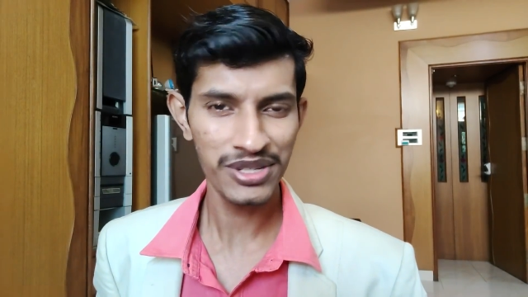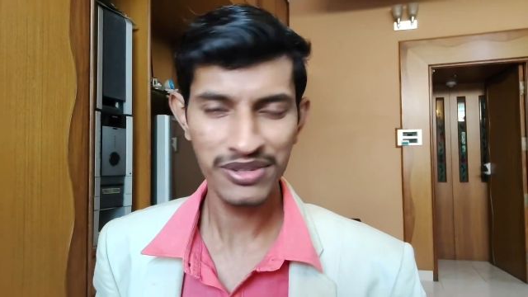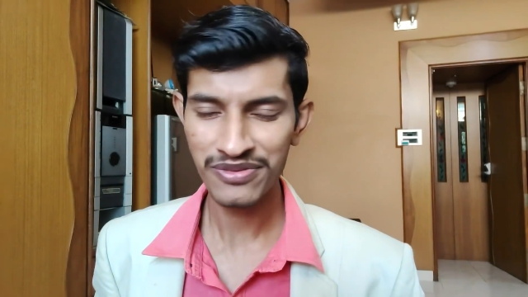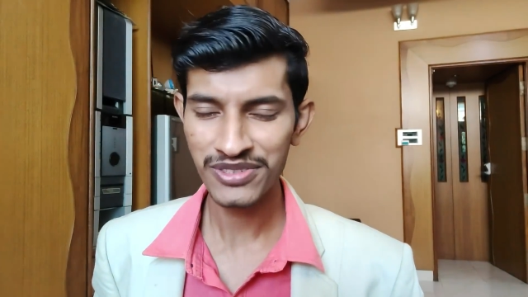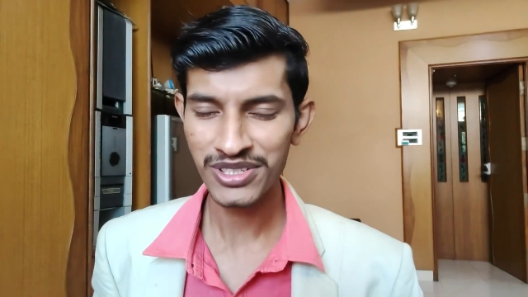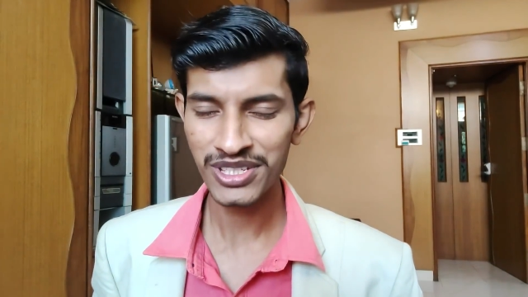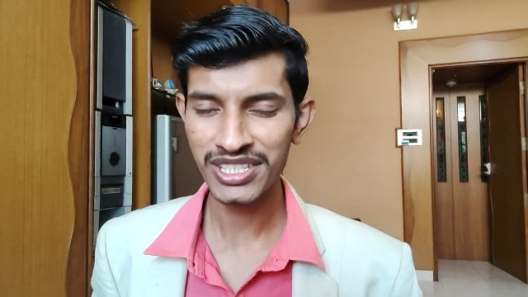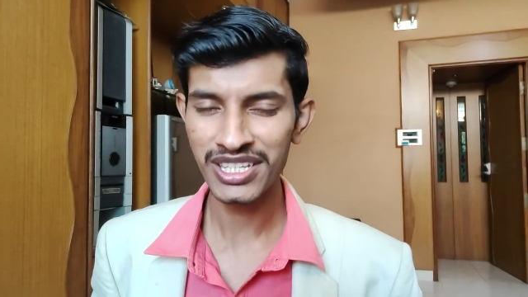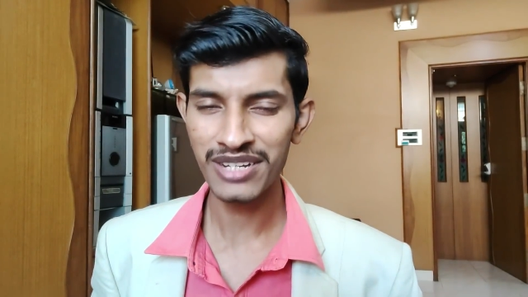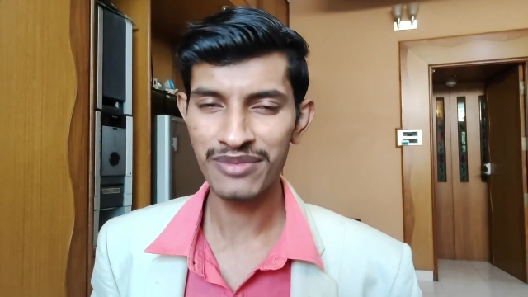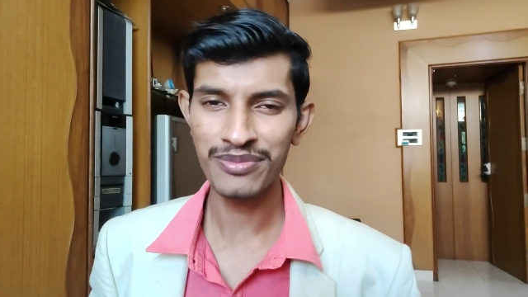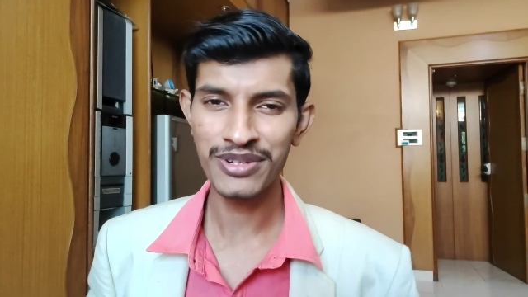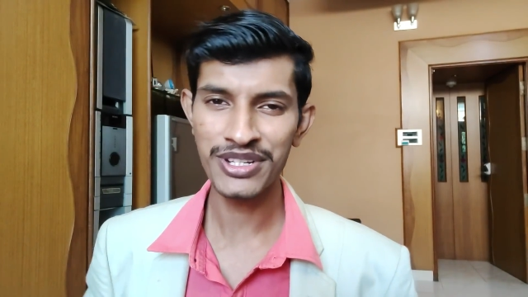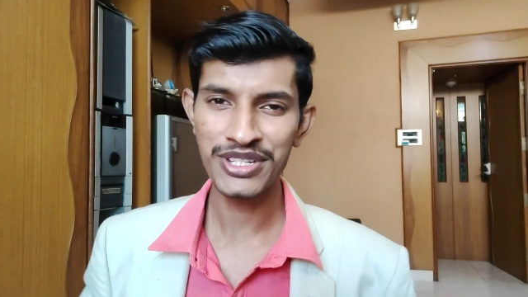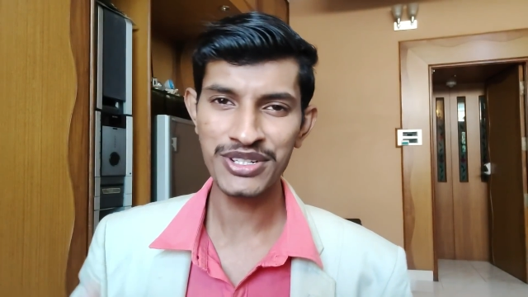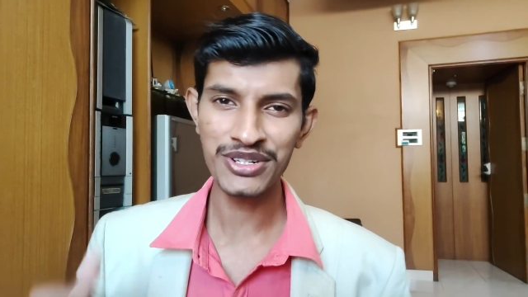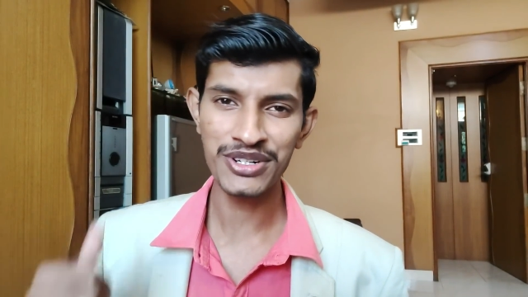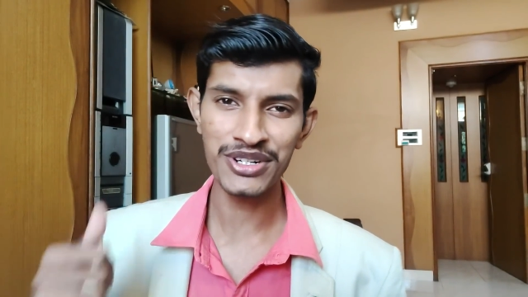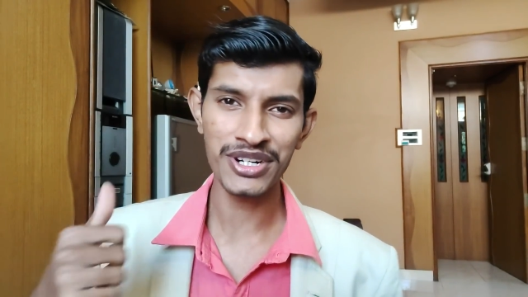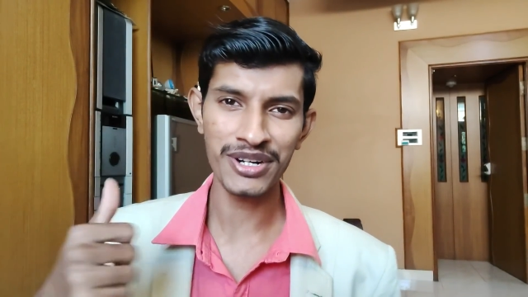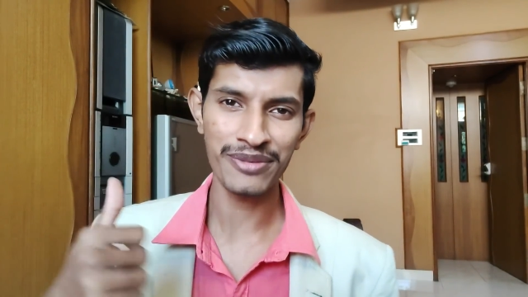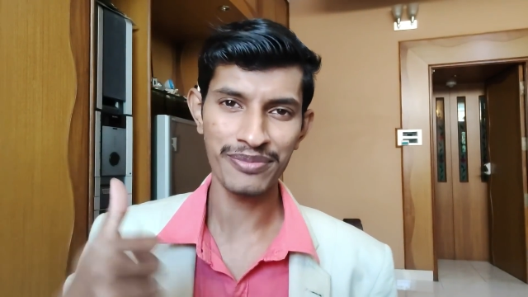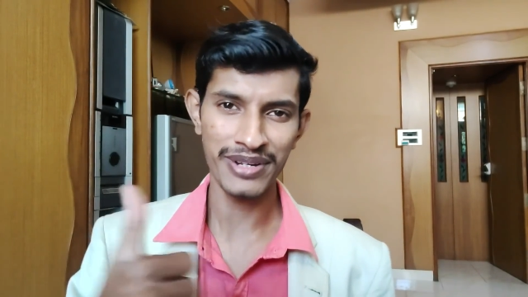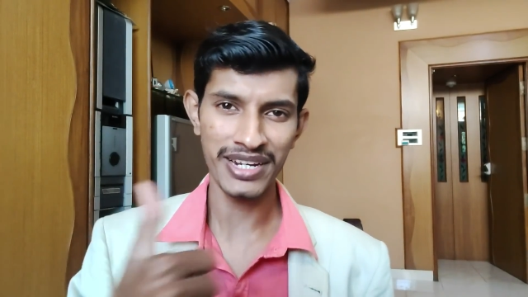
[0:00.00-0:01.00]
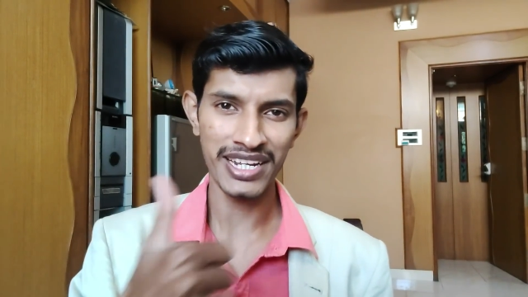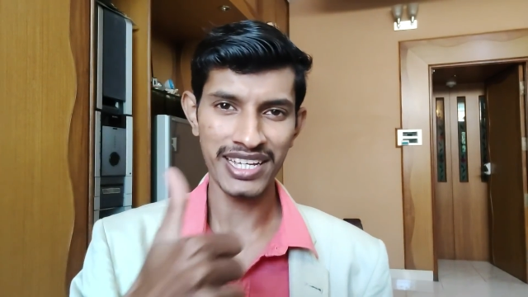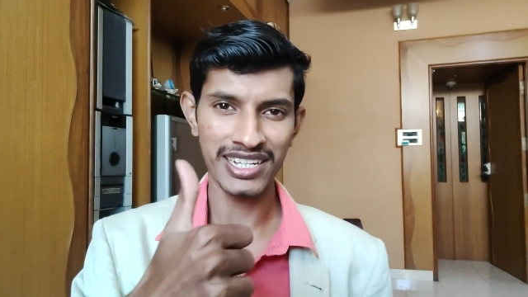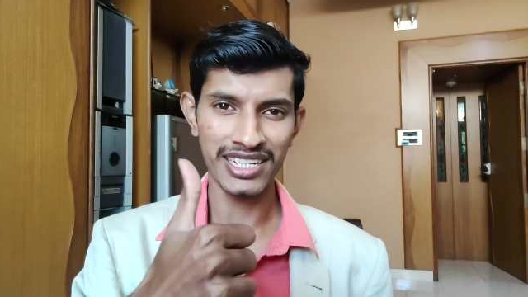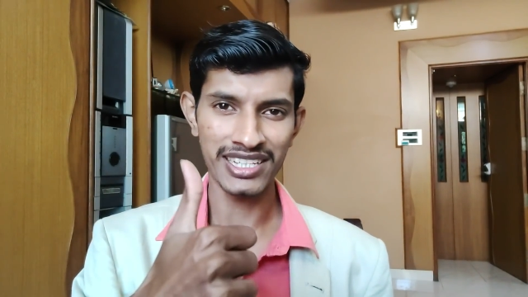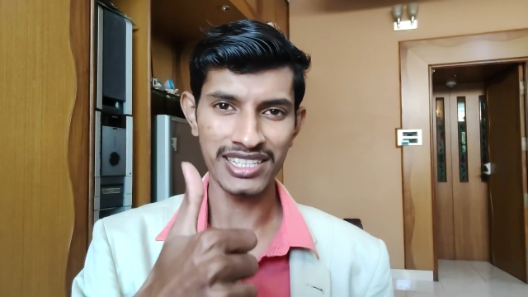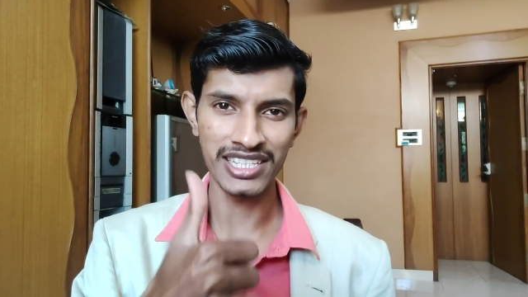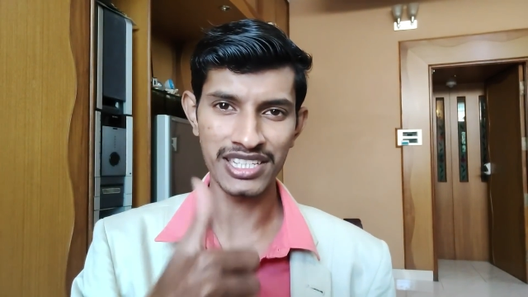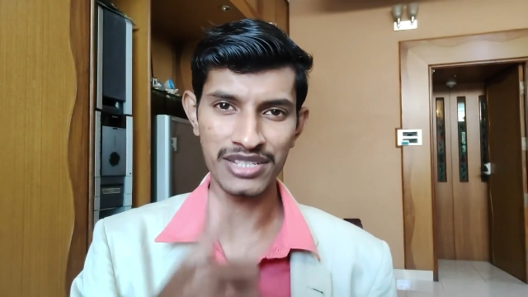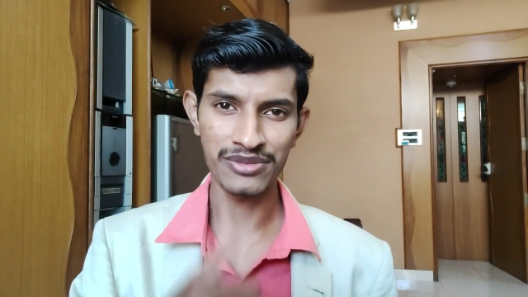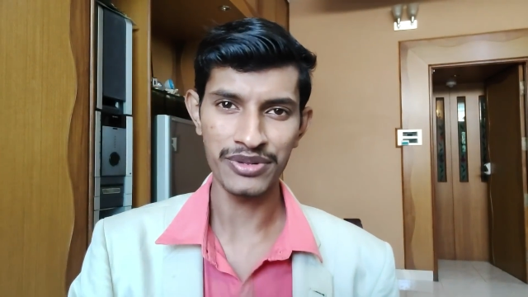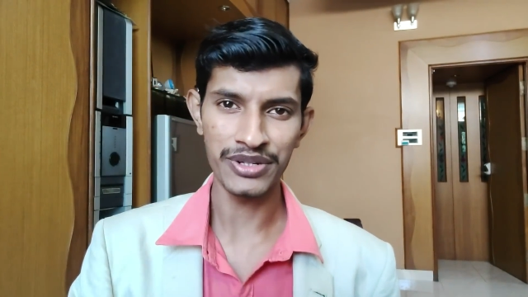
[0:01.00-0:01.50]
If so, then please do drop a
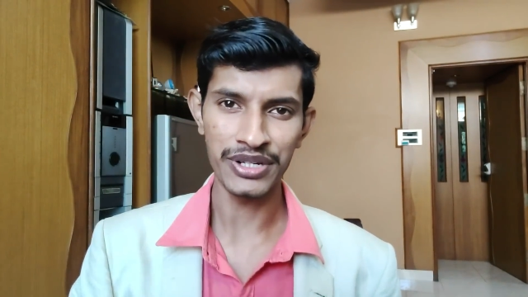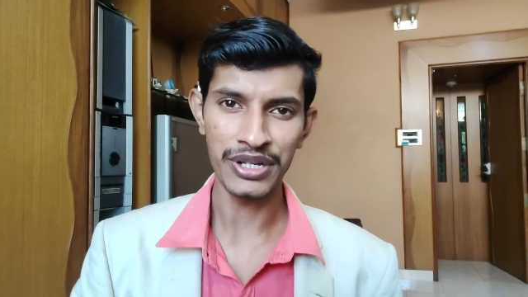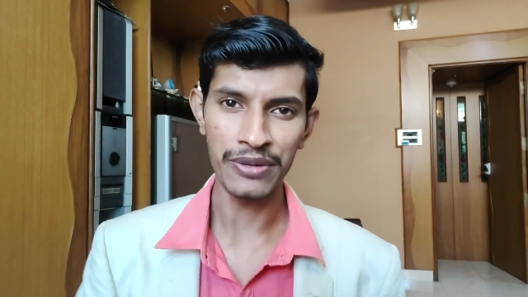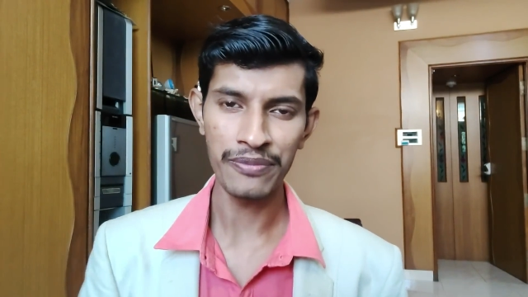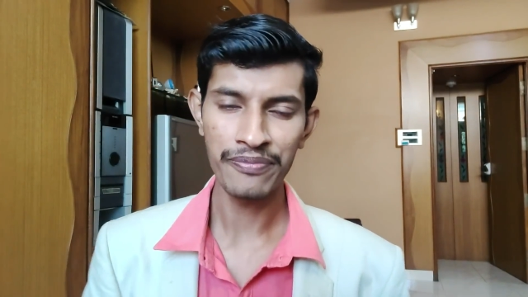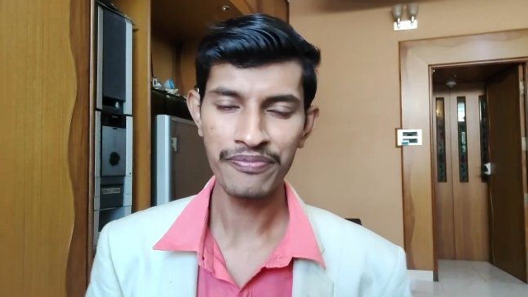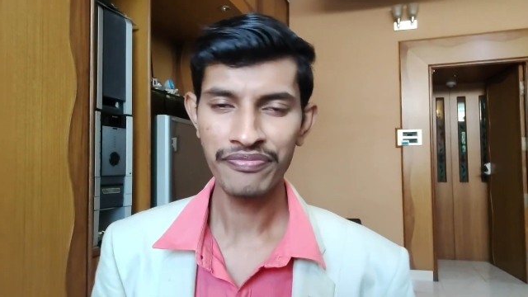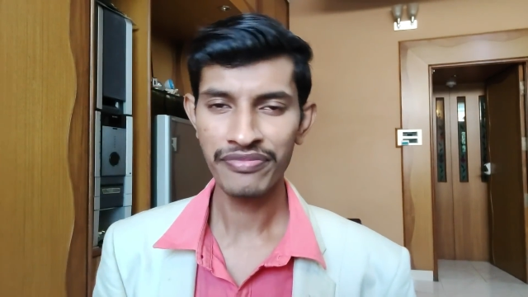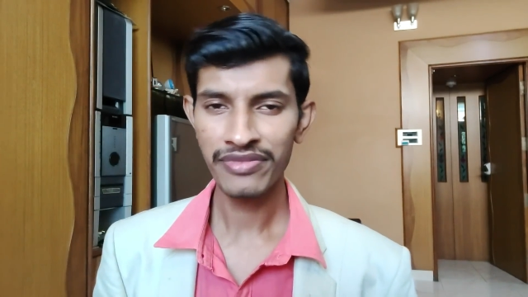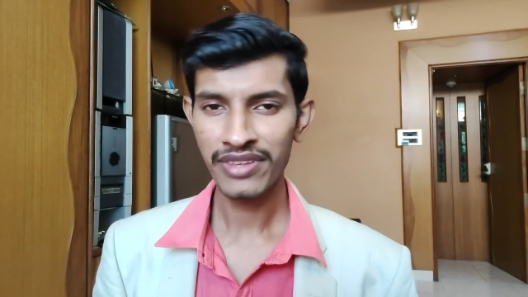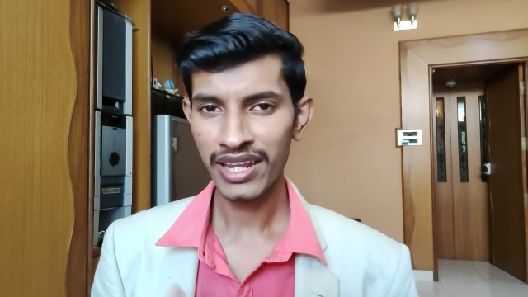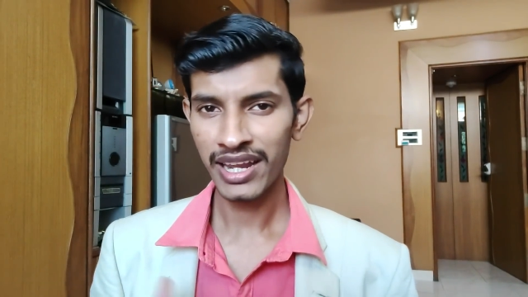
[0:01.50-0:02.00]
like on this video.